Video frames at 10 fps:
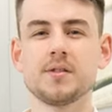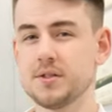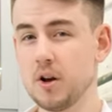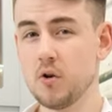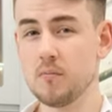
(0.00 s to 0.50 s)

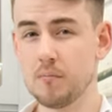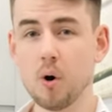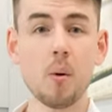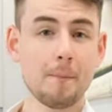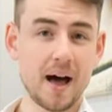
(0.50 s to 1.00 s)
So,
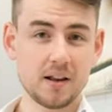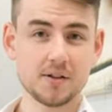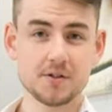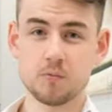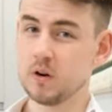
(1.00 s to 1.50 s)
on
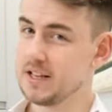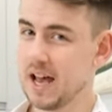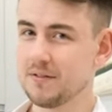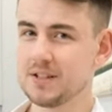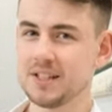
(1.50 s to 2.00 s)
balance, we'd
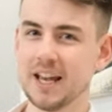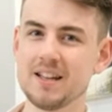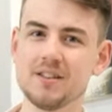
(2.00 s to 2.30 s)
have to say